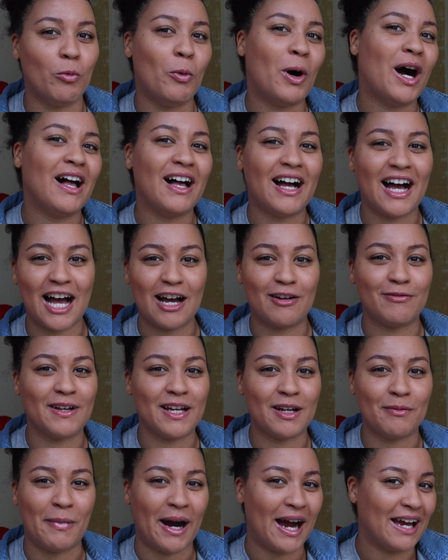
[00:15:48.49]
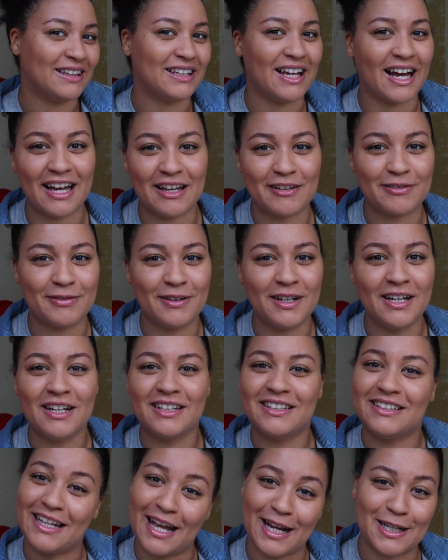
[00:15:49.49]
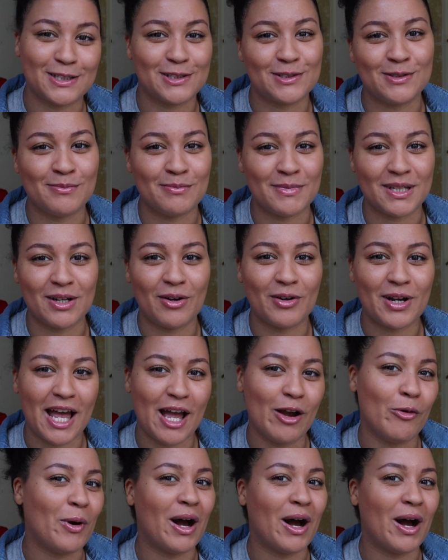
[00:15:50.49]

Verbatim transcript: while having my life next to me, okay?